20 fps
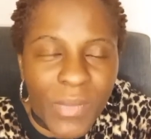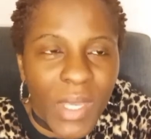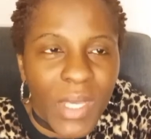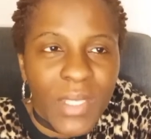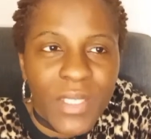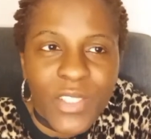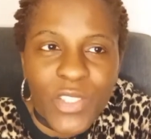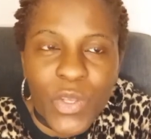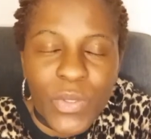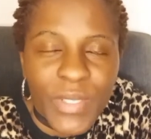
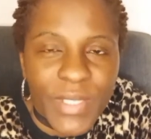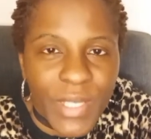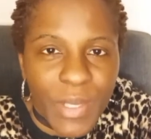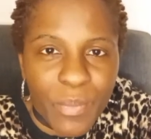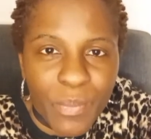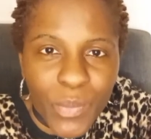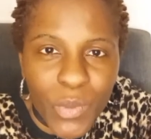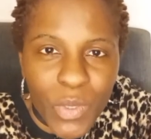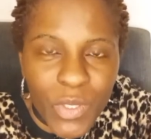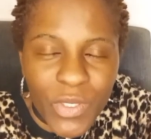It's so
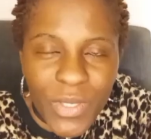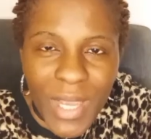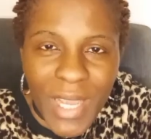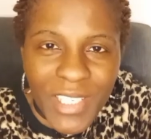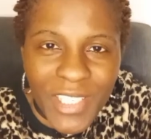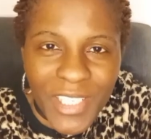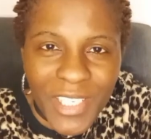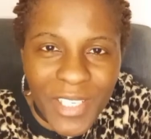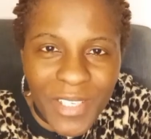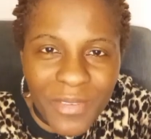simple to
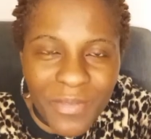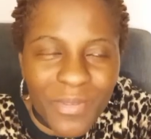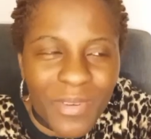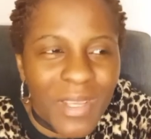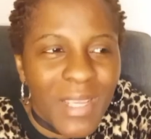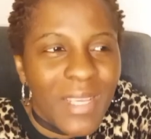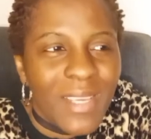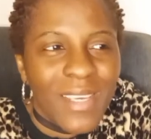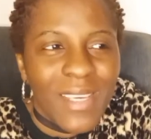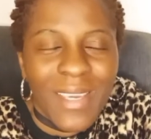achieve.
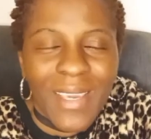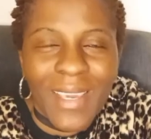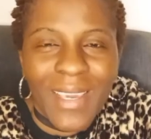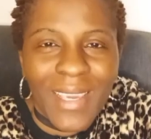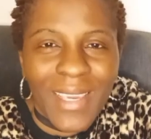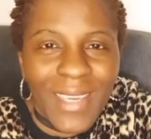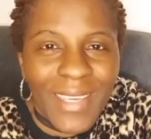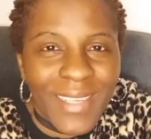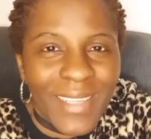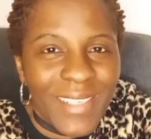
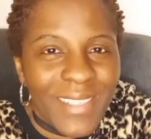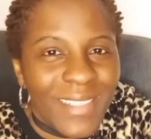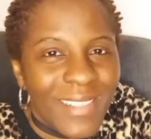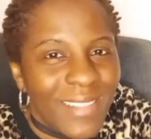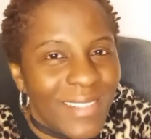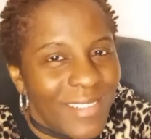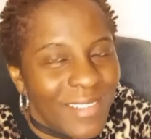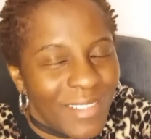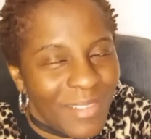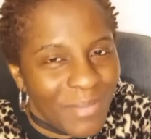It
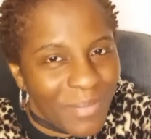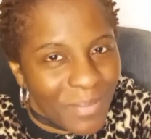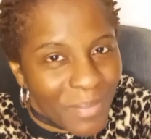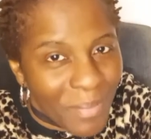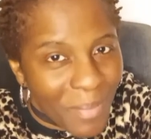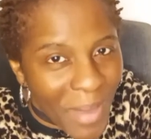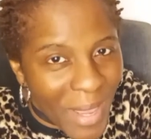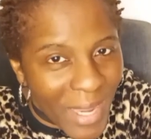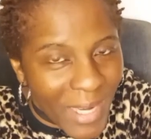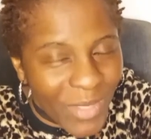is
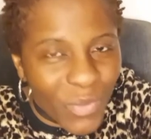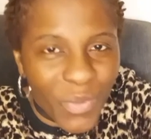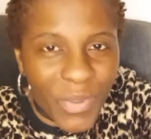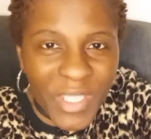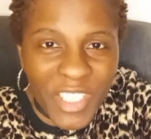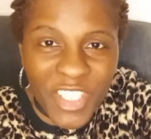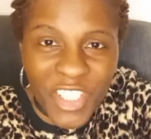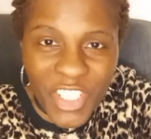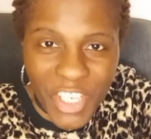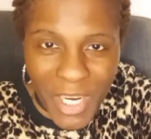made
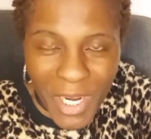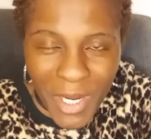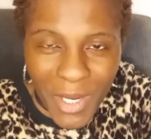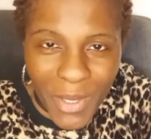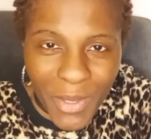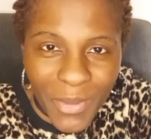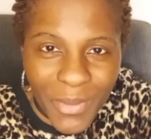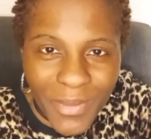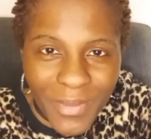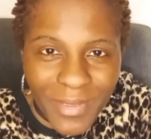with
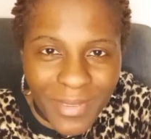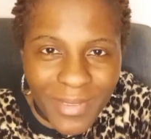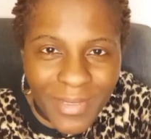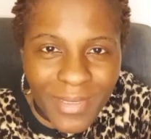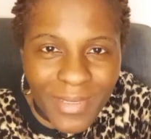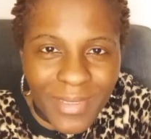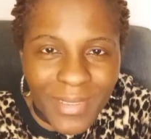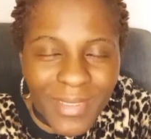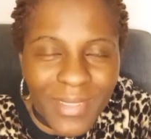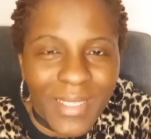gel,
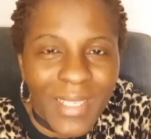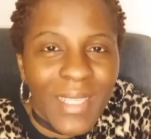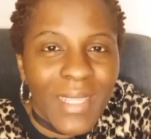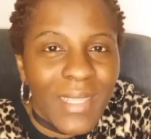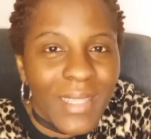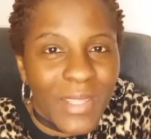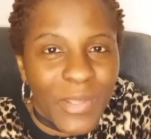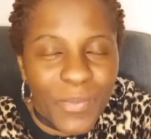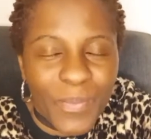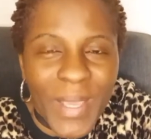
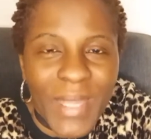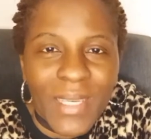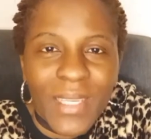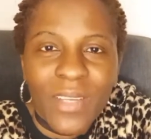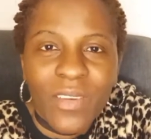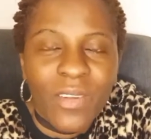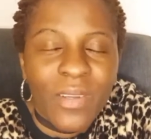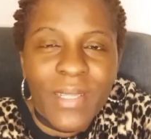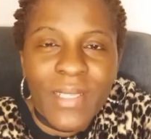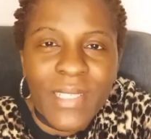
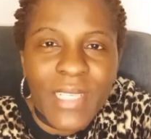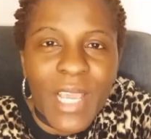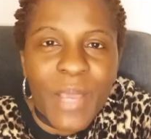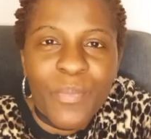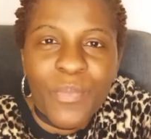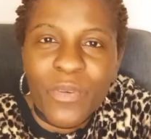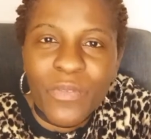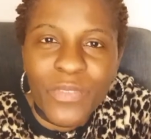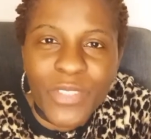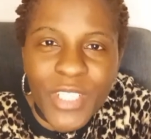depending on the
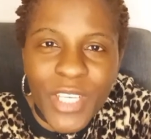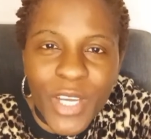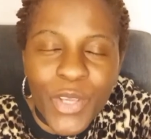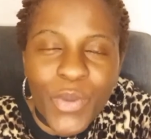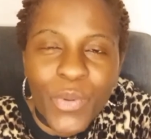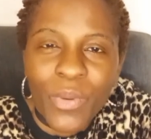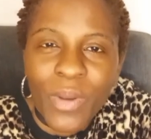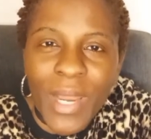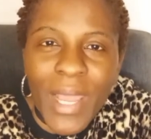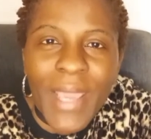type of gel
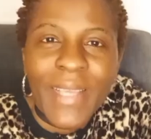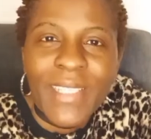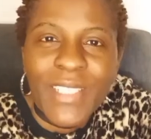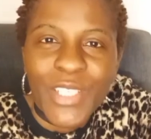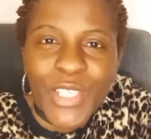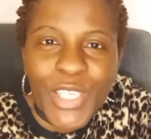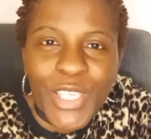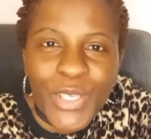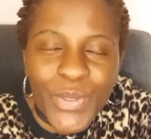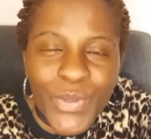you would like
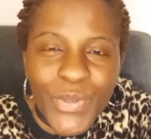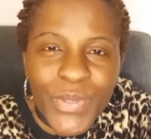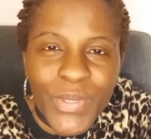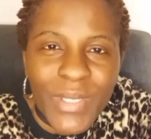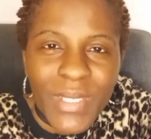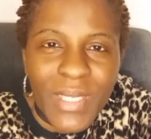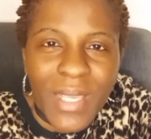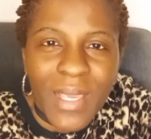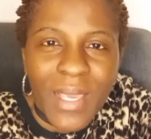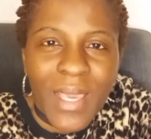to
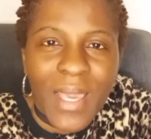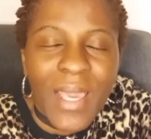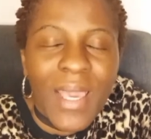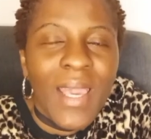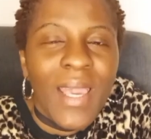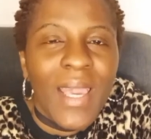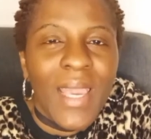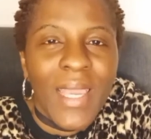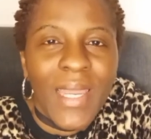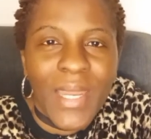use,
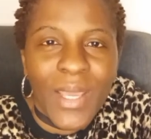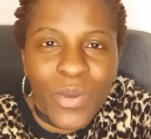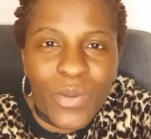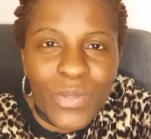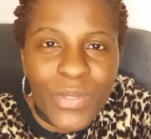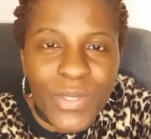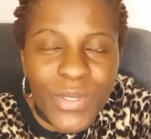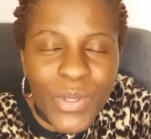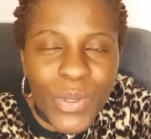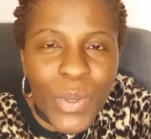and
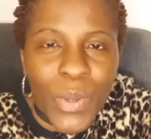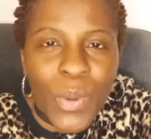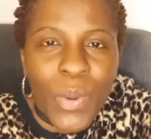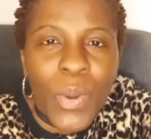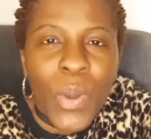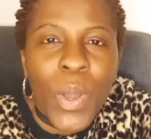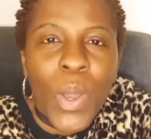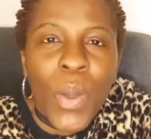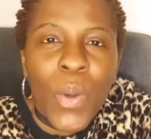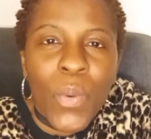
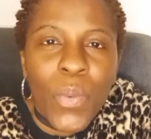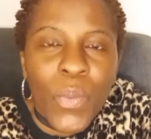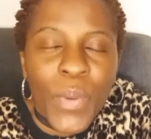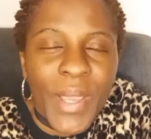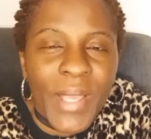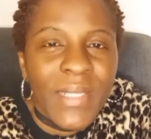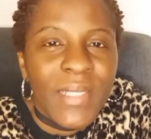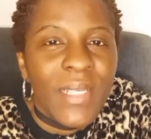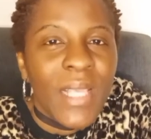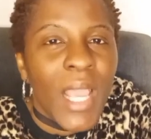also
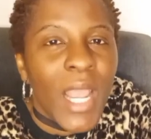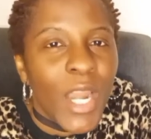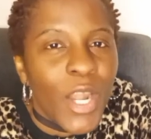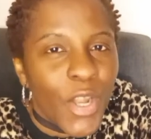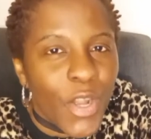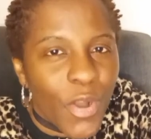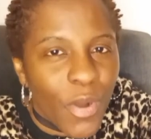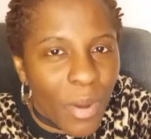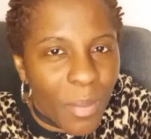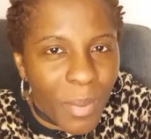with
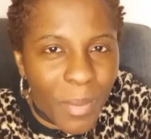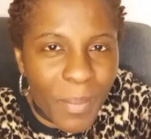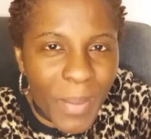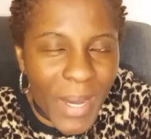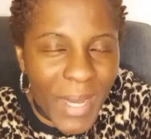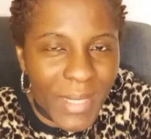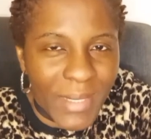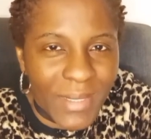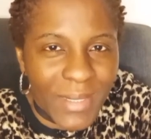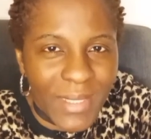rubber
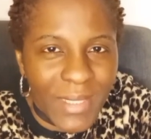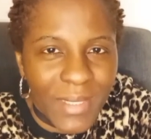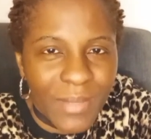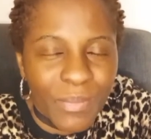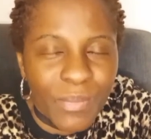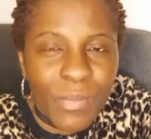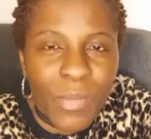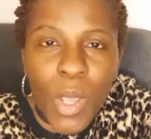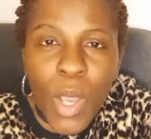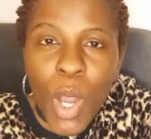band
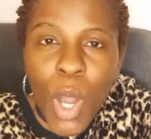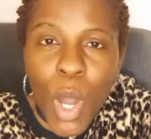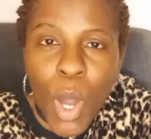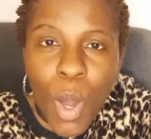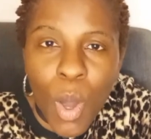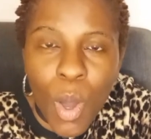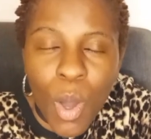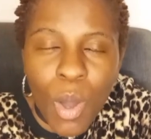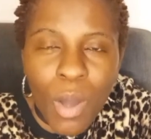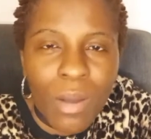
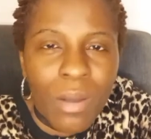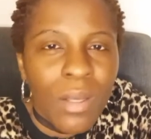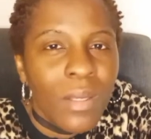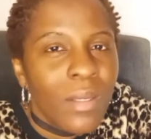or